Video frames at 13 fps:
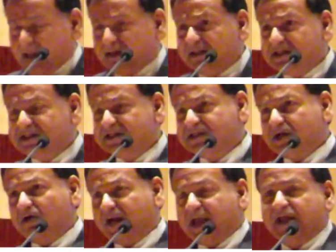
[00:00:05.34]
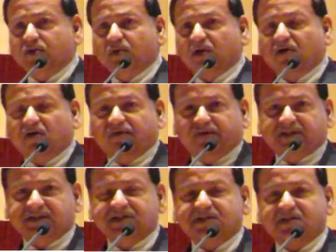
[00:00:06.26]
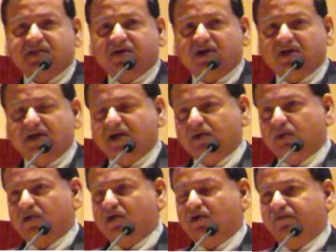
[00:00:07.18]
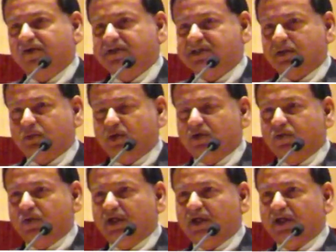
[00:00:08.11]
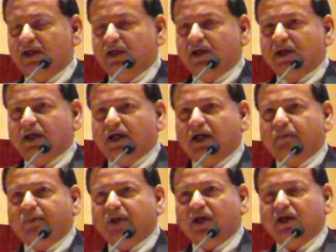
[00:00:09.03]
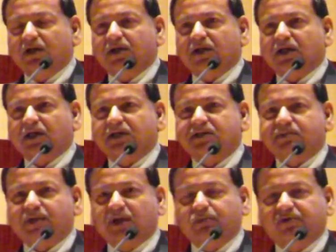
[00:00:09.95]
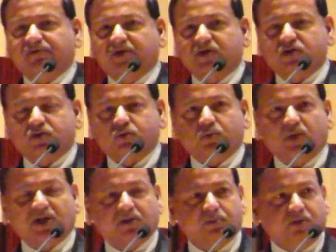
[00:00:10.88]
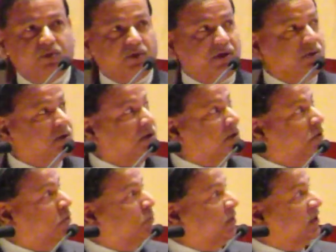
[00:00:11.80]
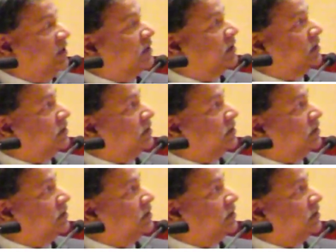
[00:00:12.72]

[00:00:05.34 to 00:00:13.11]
And this is our annual conference. This is the third annual conference that we're doing, and it's my privilege to welcome you and open it.